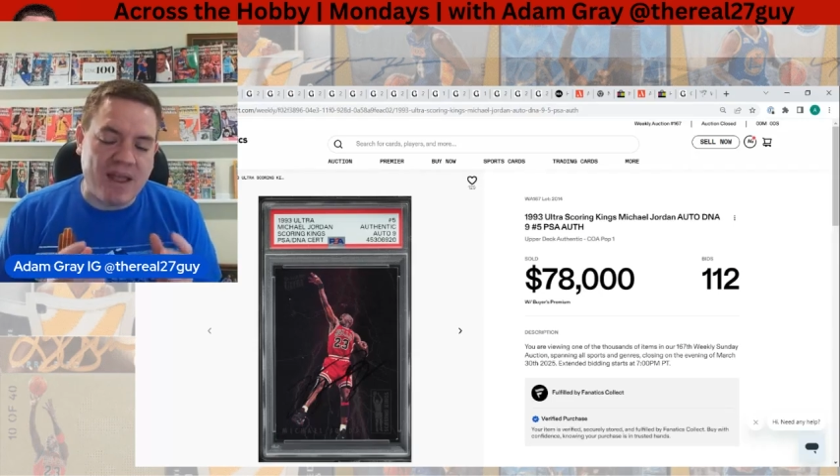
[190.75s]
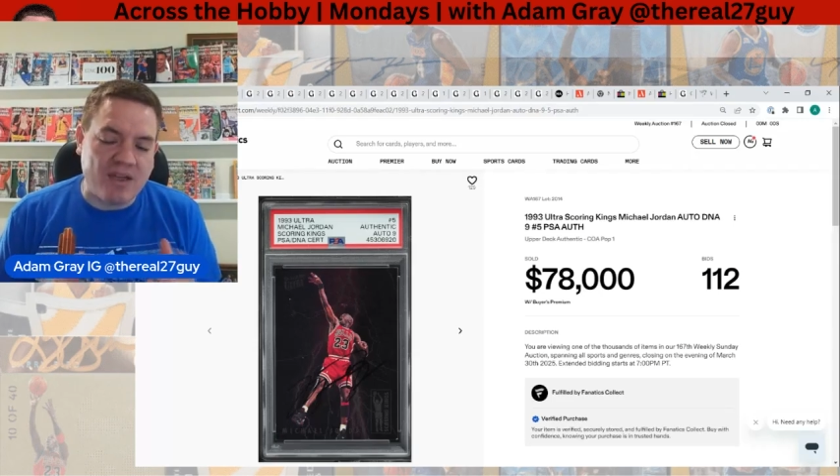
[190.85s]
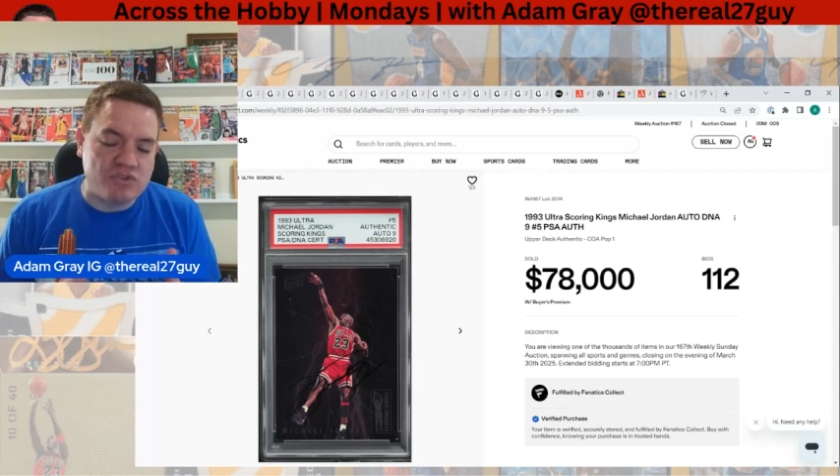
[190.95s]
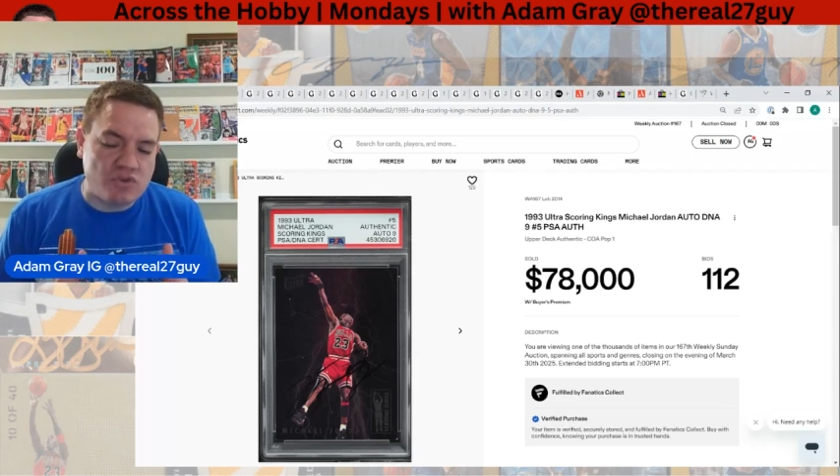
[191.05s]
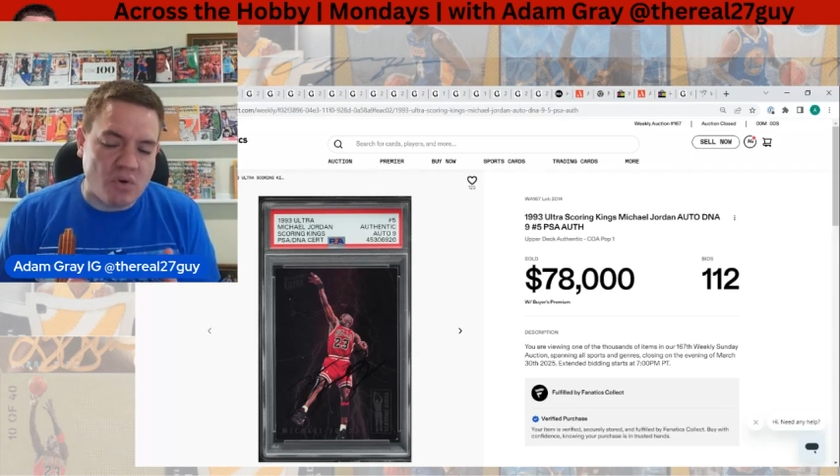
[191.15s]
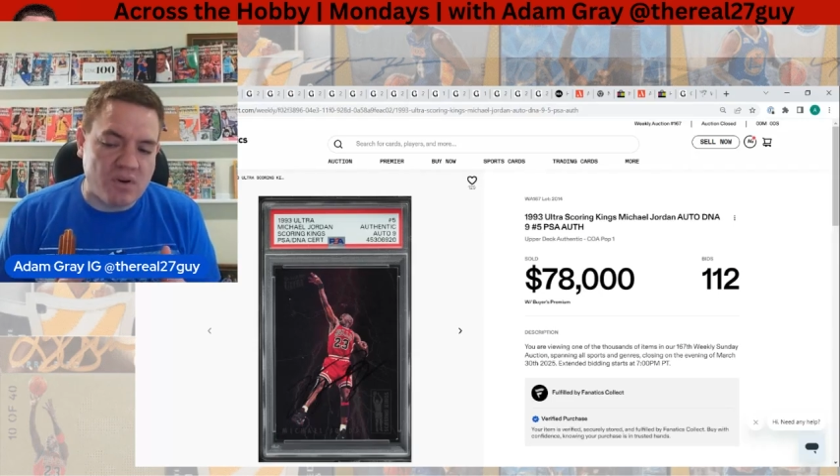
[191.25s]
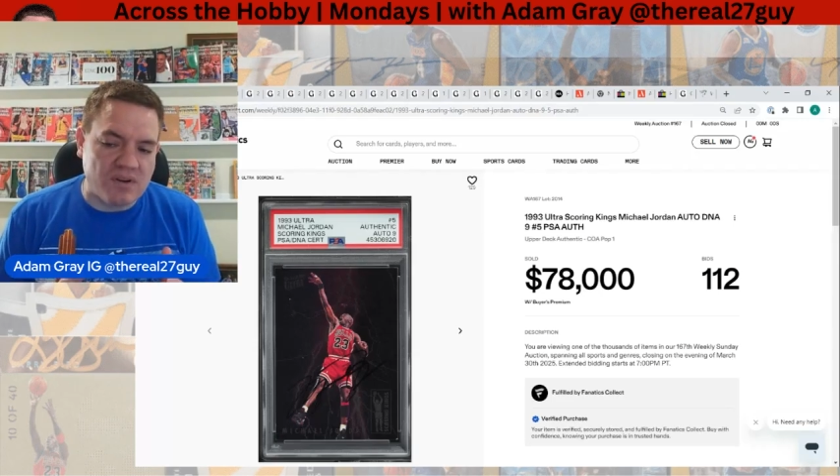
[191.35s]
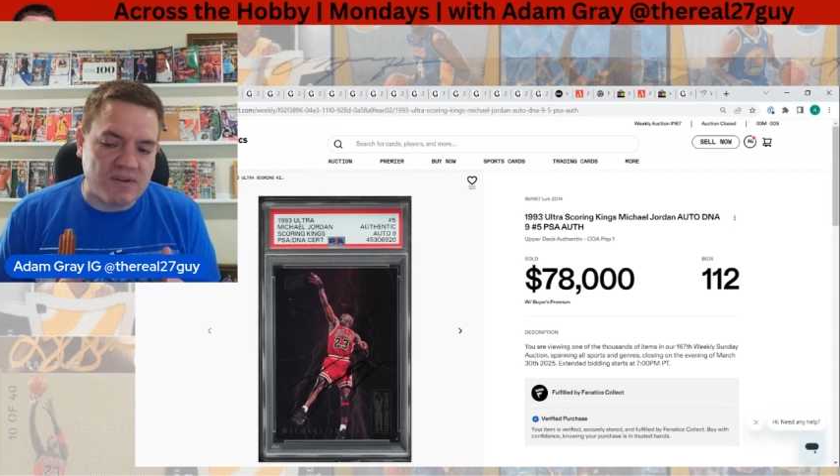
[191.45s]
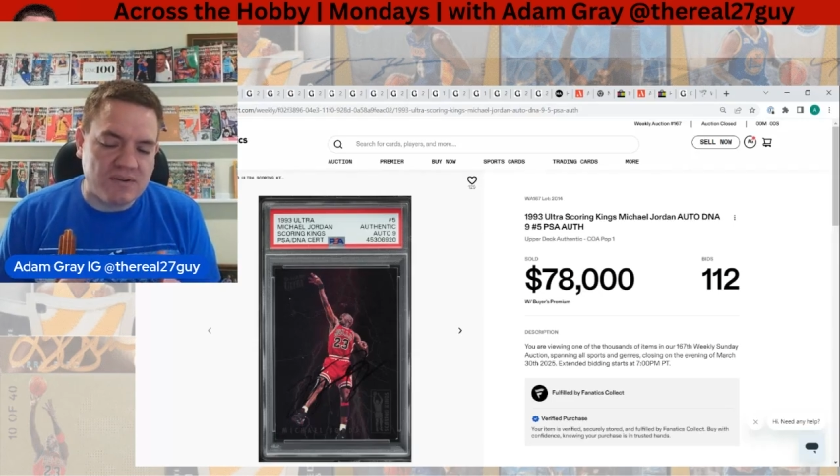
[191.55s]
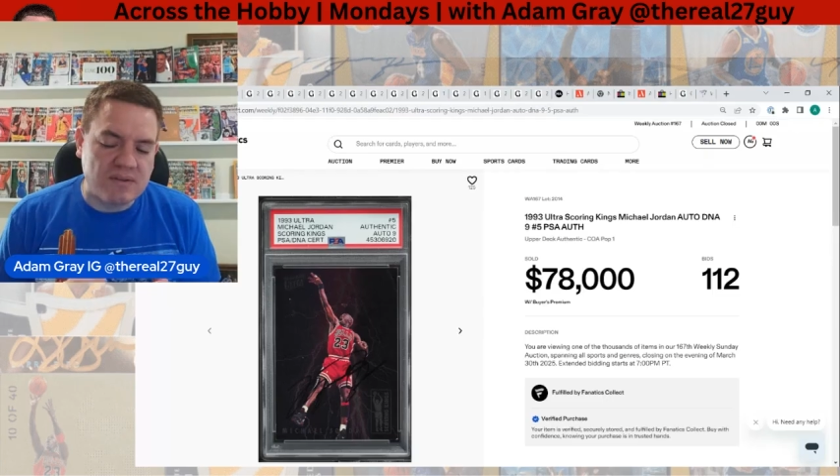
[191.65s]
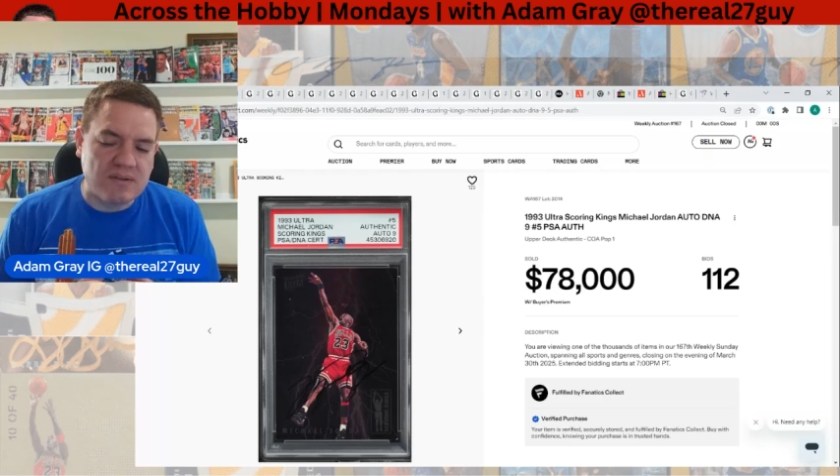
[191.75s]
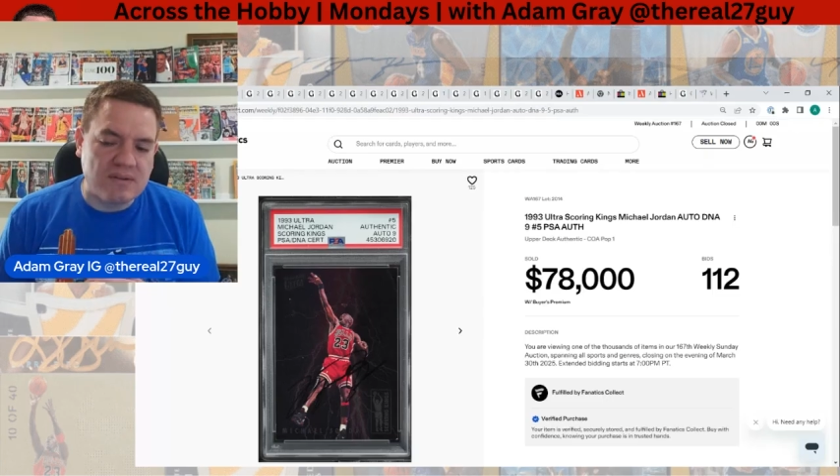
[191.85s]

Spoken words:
Michael Jordan,